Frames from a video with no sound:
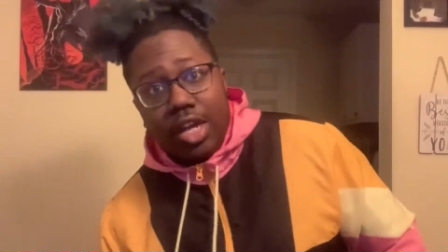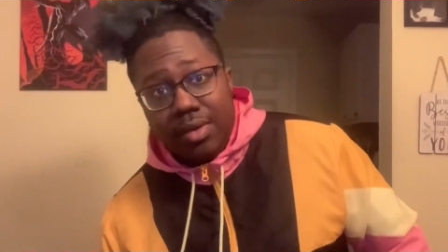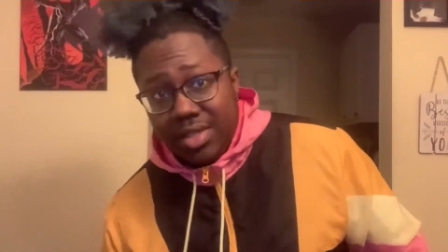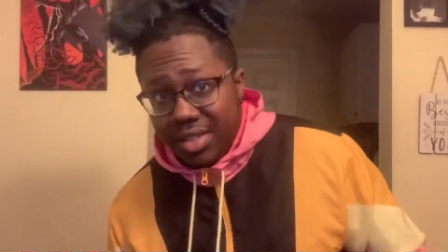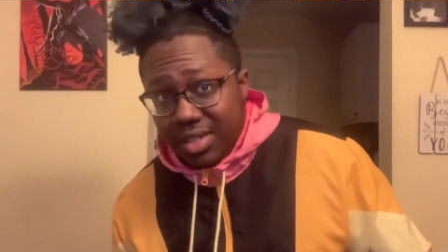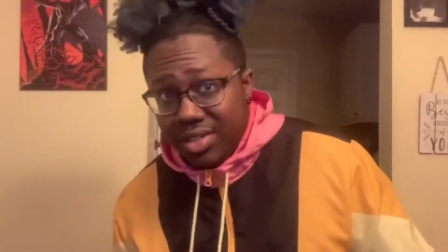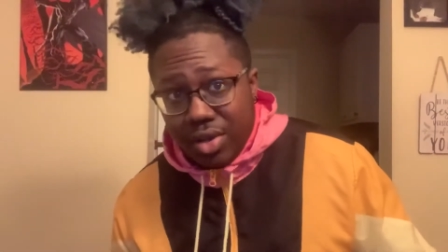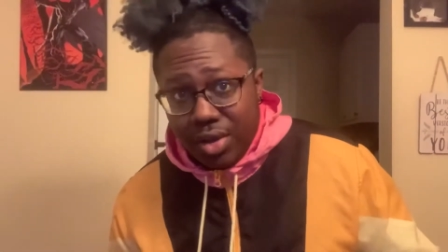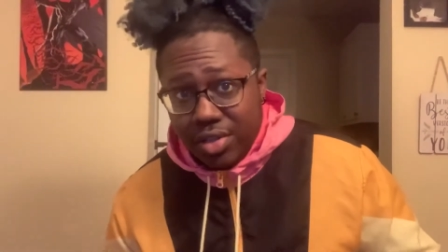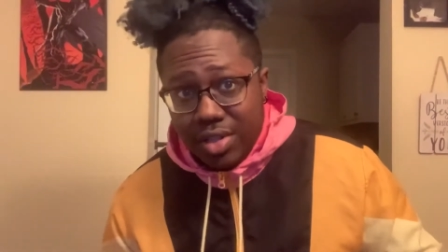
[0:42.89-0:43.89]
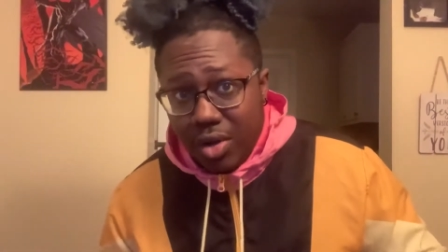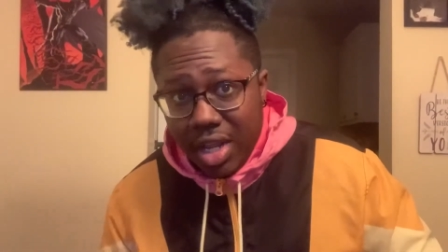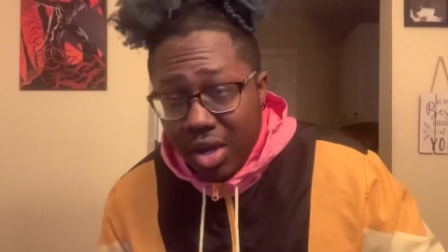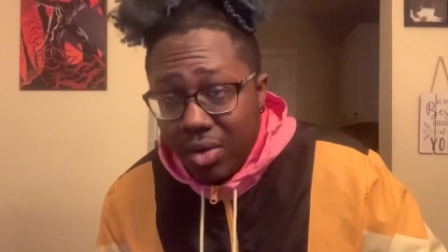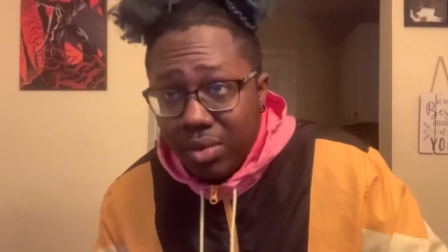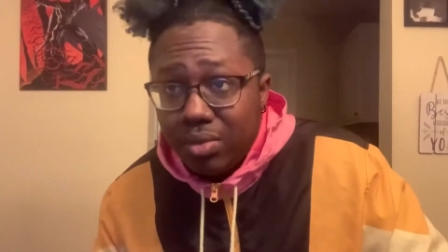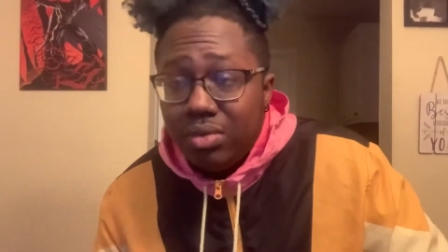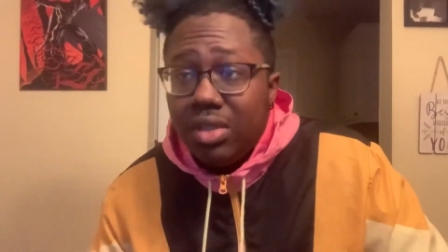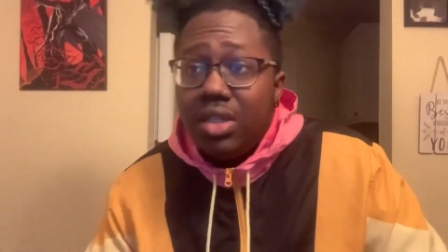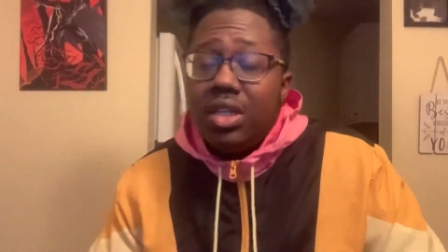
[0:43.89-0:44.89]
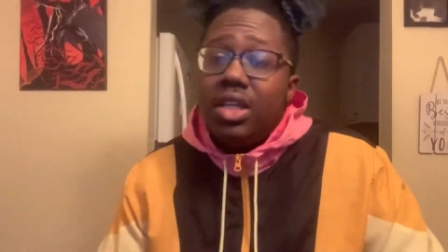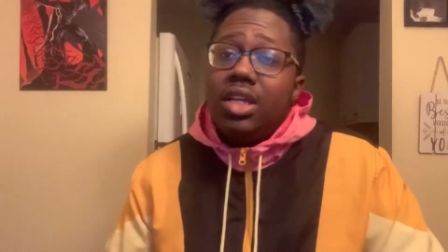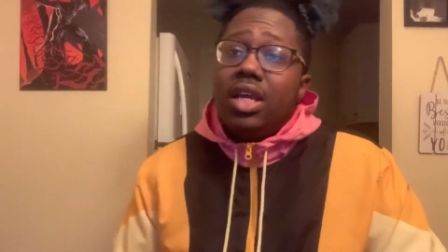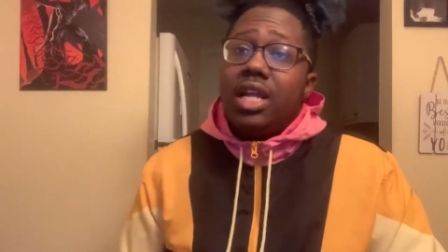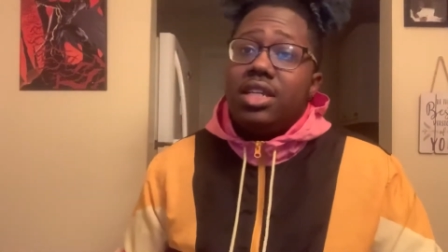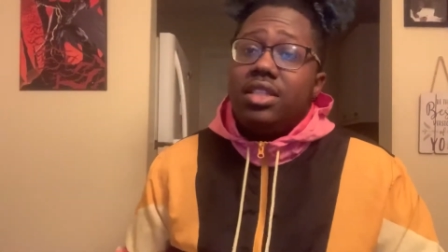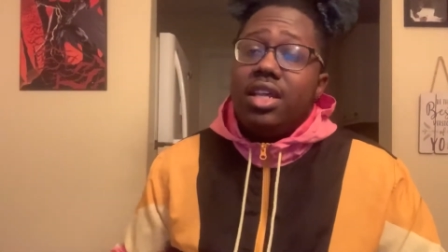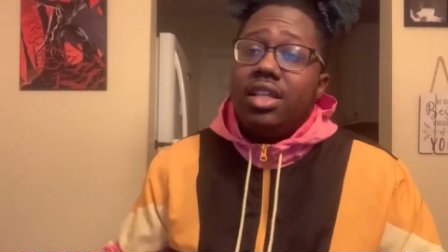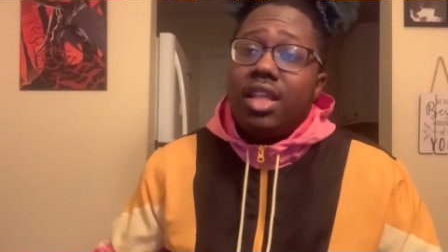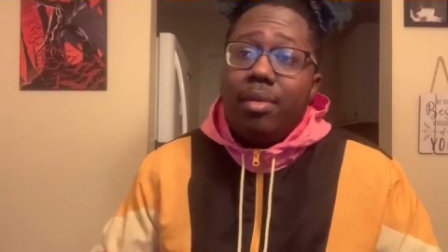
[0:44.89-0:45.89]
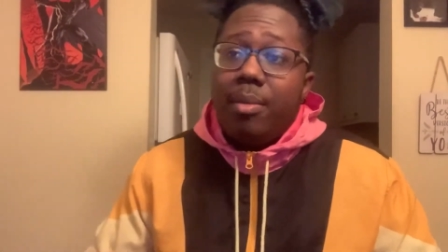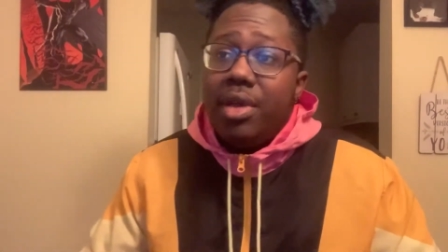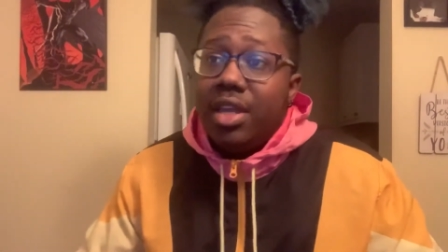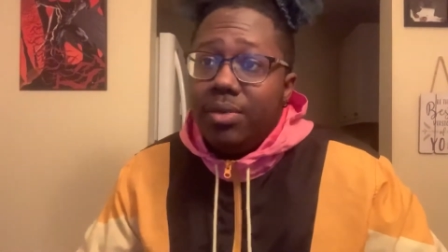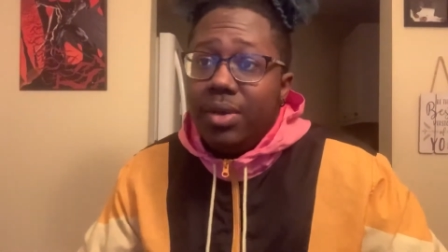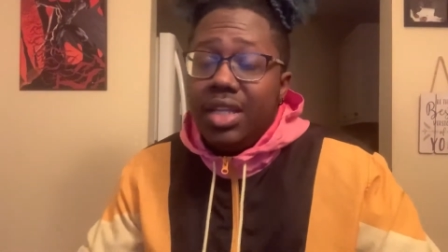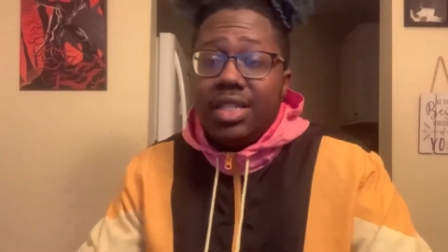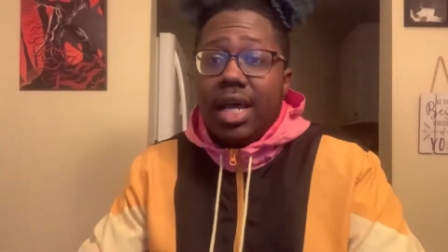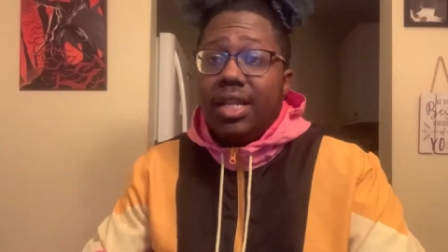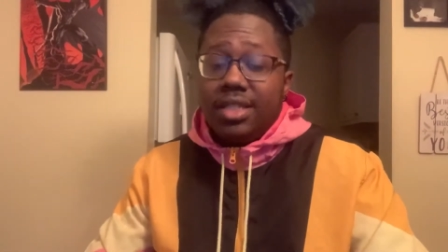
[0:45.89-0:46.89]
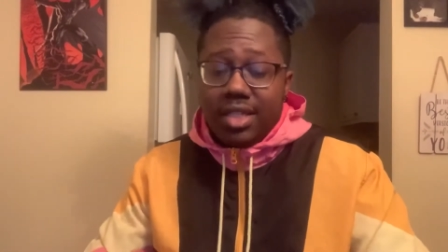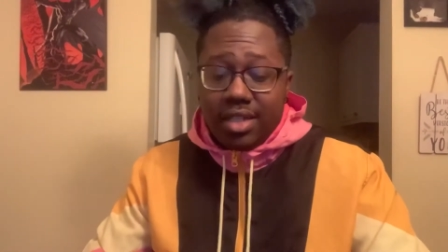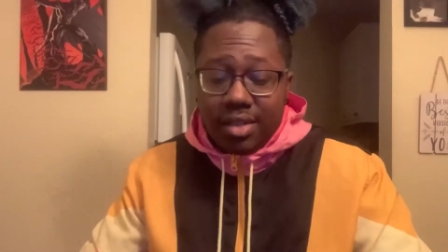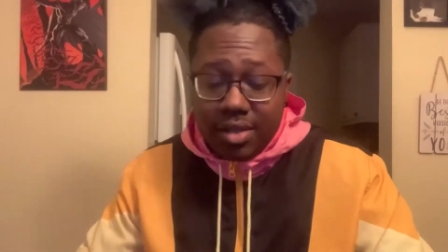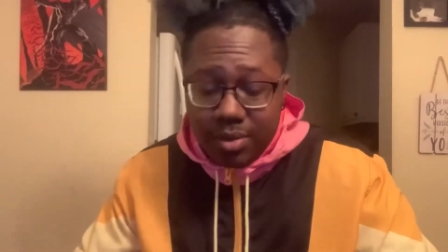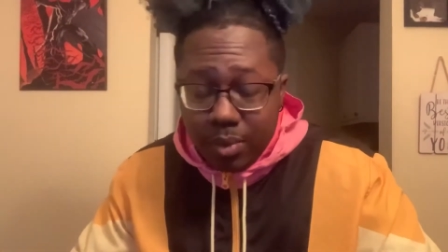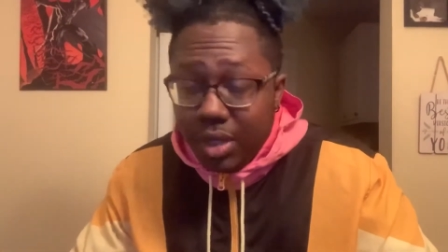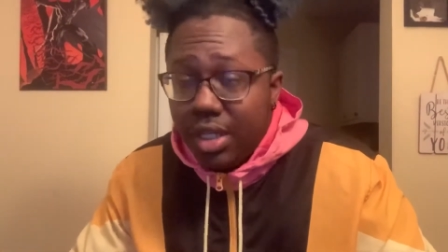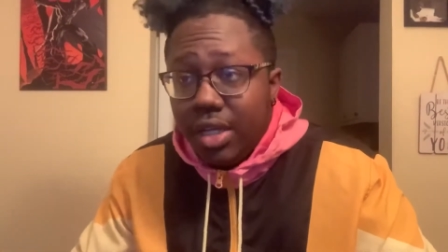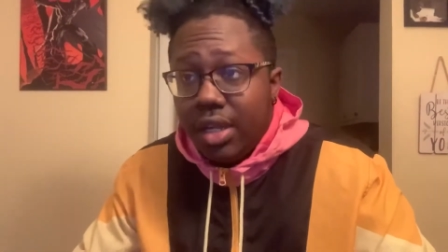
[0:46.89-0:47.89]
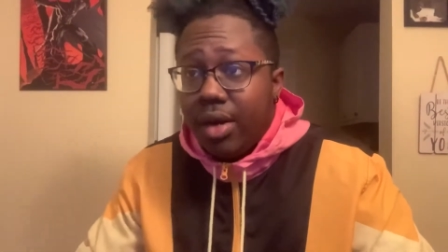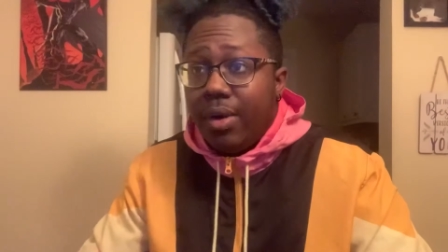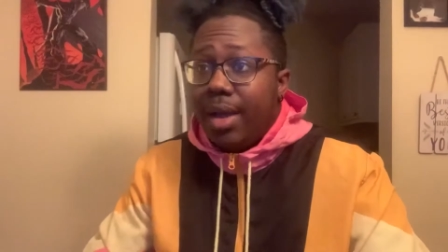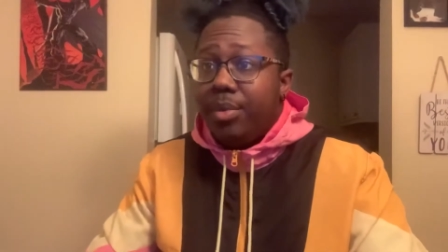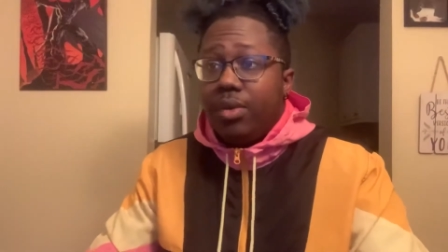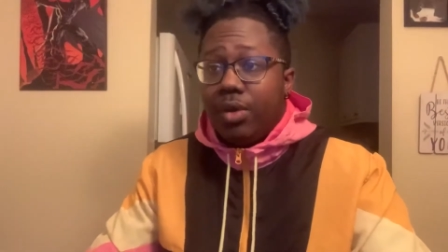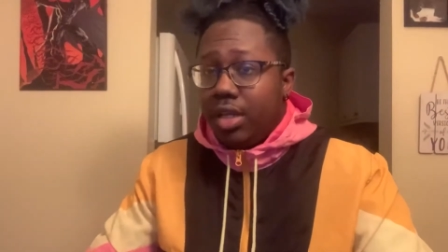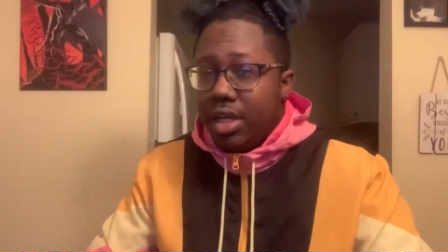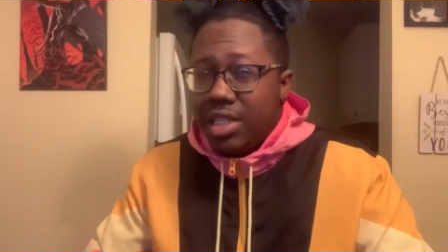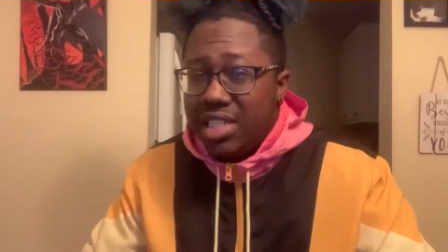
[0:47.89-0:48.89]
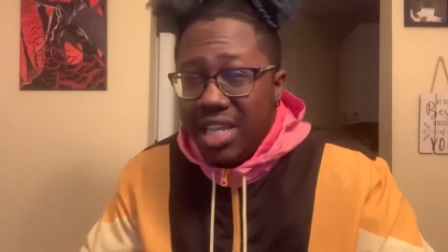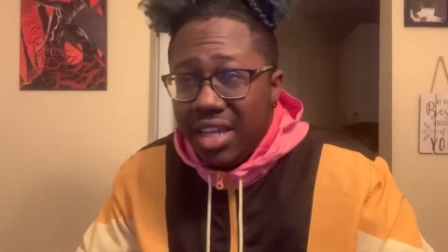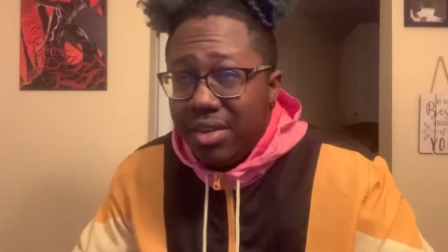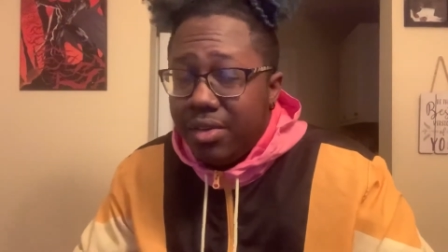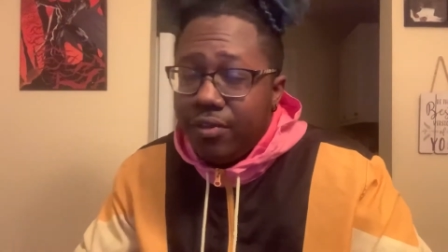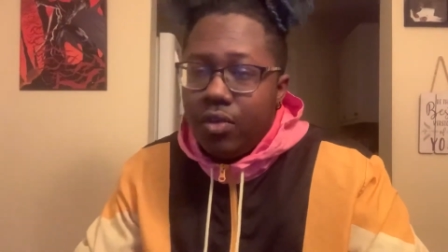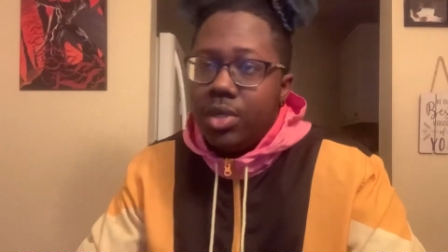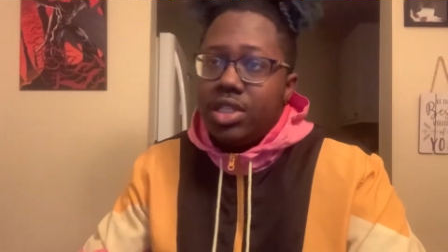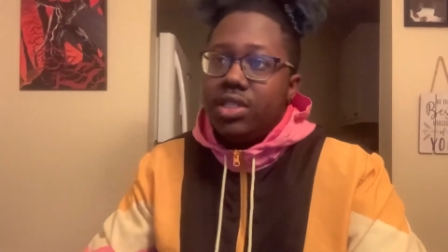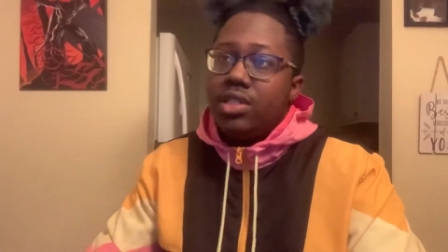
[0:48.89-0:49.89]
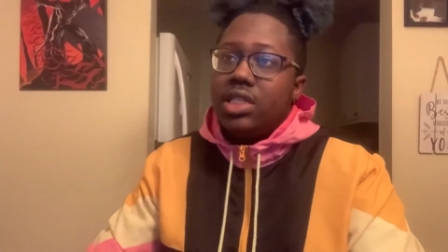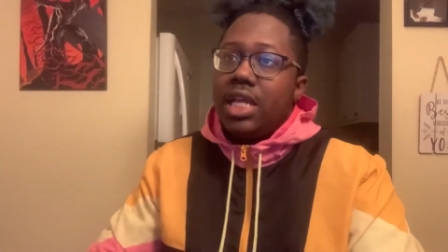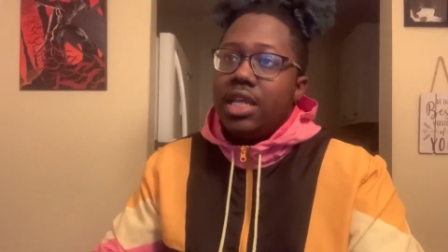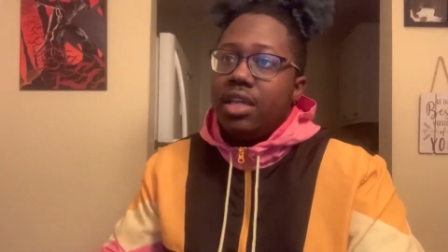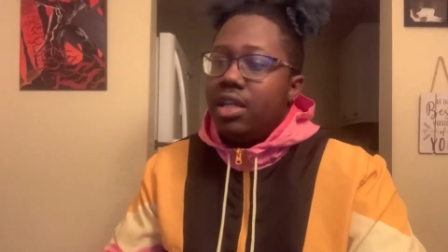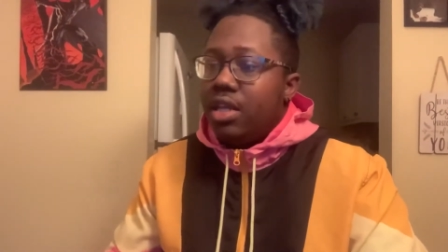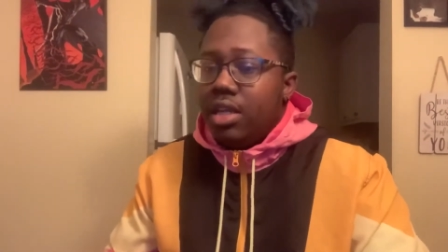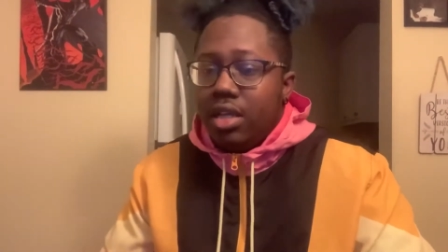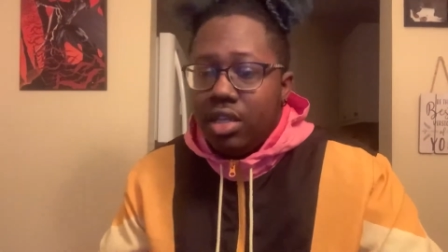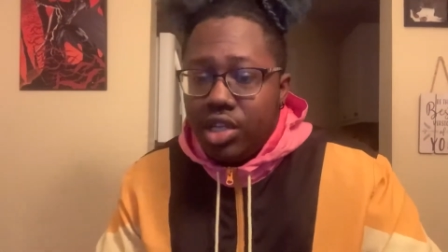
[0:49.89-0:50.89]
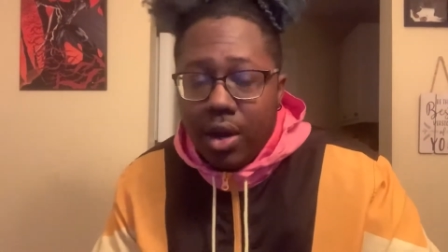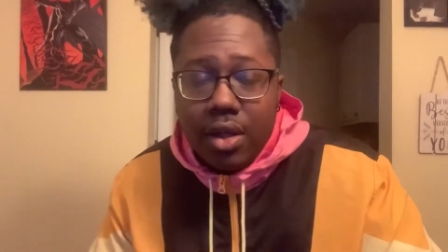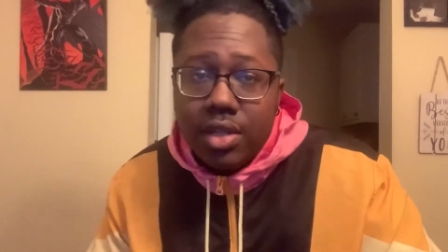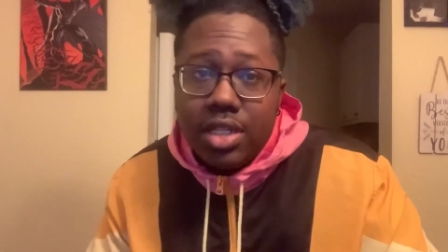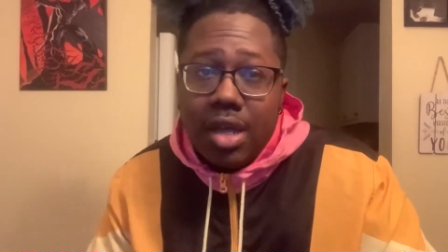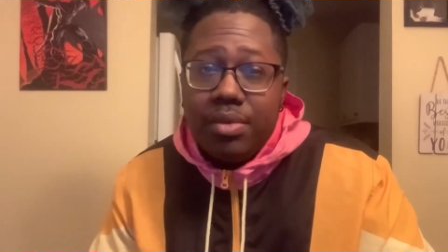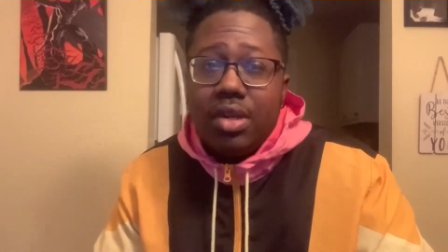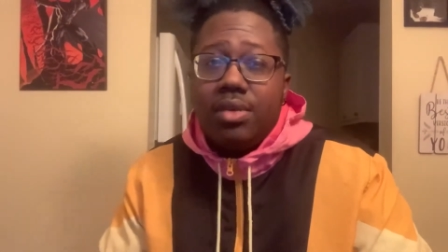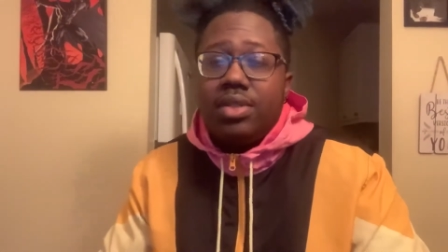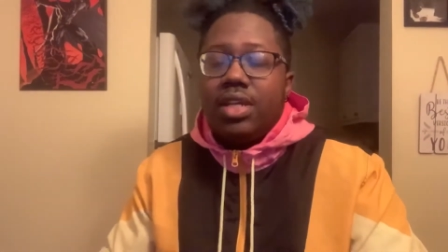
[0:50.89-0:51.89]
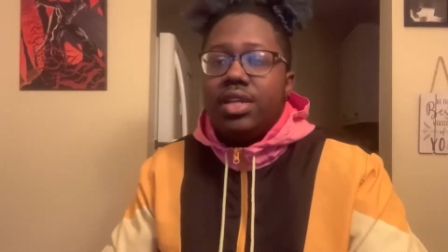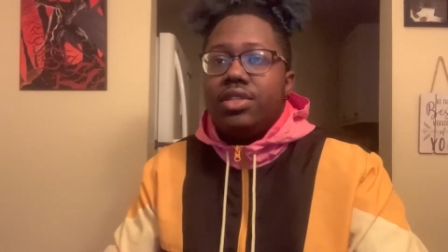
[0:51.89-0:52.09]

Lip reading: I listen to the songs on their own. I just think that my man really talented. He's really good at rapping, really good at singing. The voices is like cherry on top, you know what I'm saying?